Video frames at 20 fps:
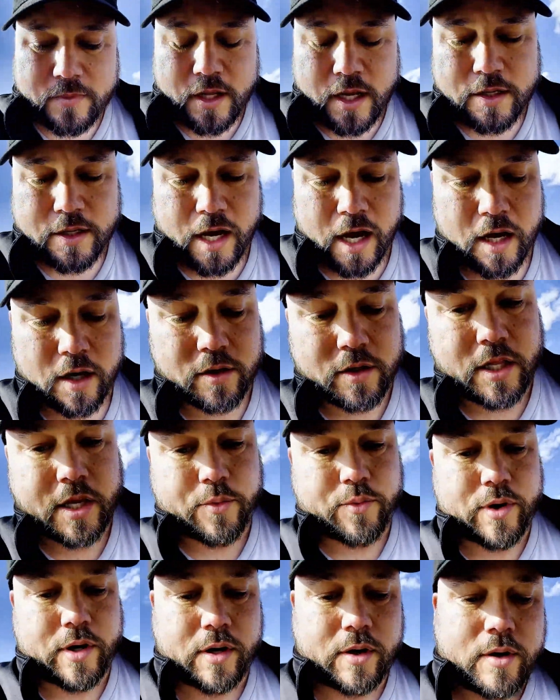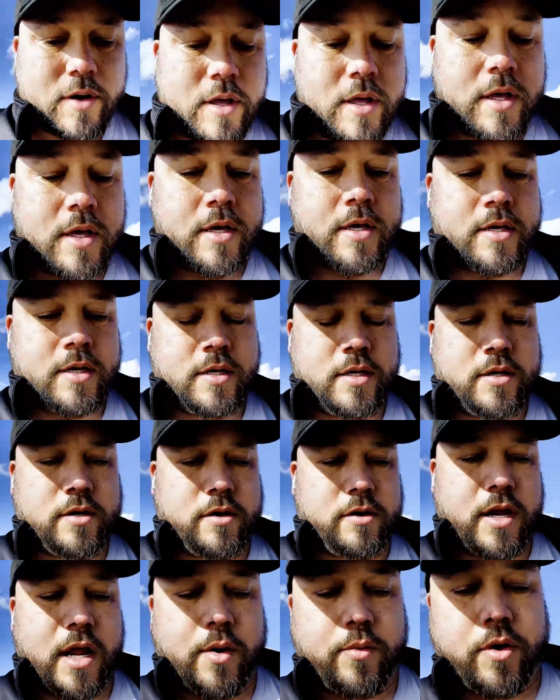not only will
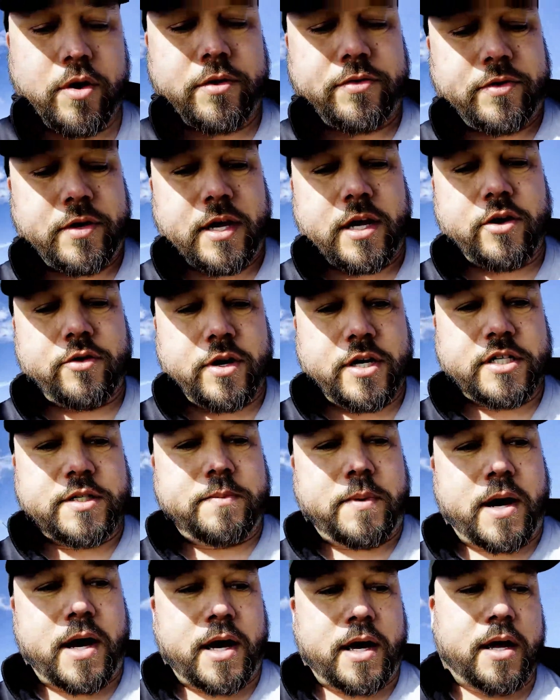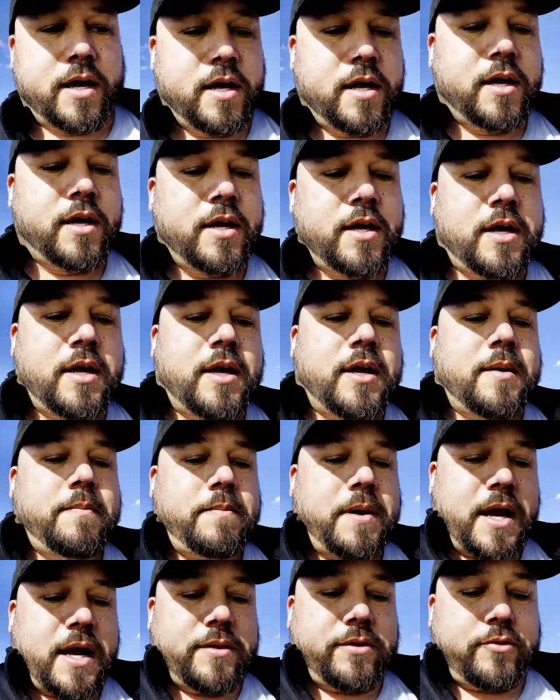your net worth increase by
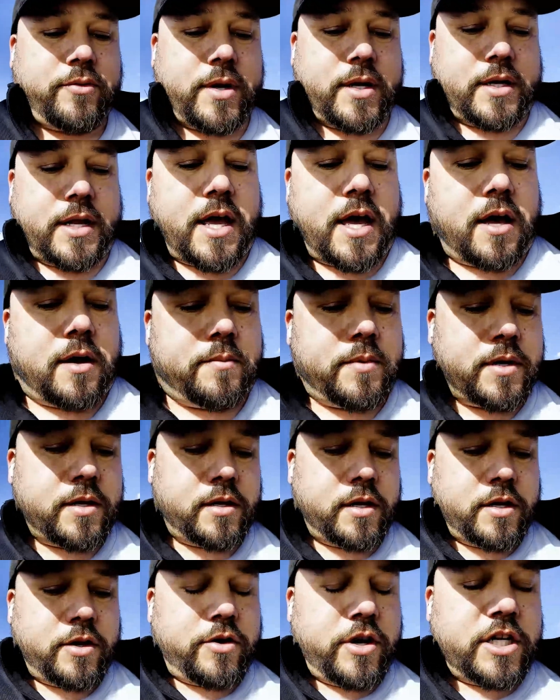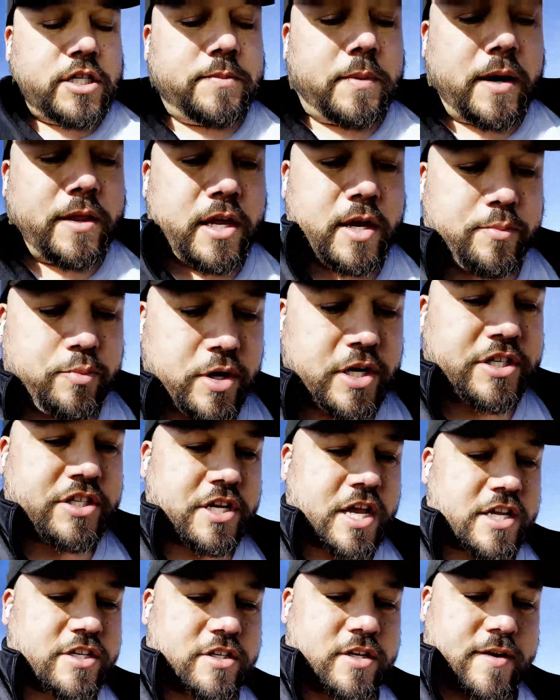paying the rent down, but it'll increase by the
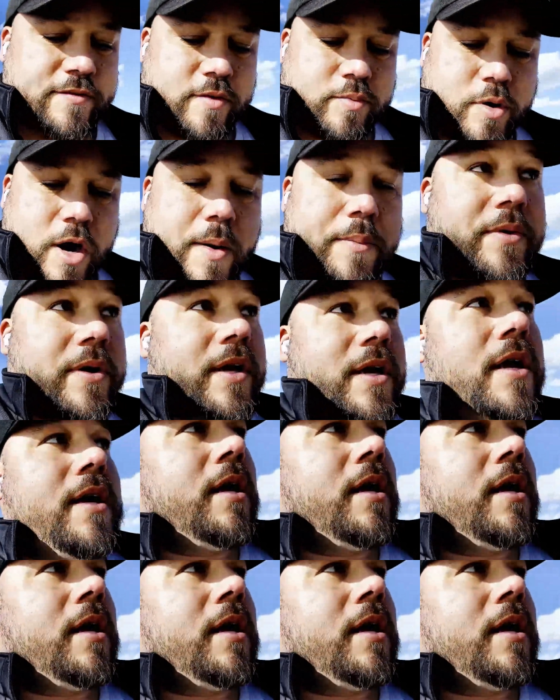appreciation of the property.